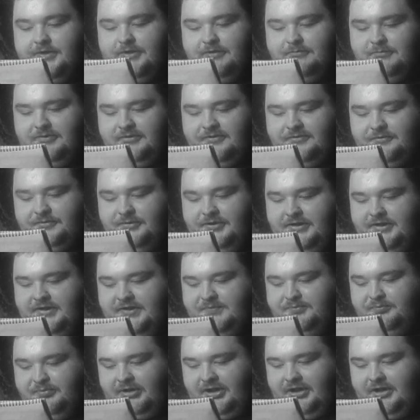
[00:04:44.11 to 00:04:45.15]
Number three
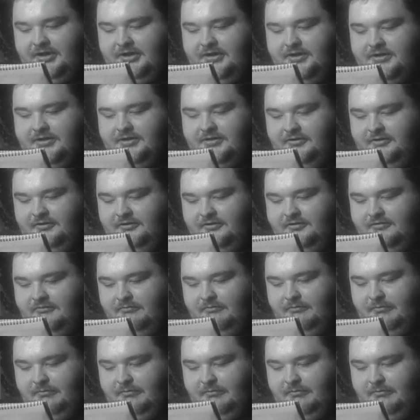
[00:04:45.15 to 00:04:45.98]
is Bionicle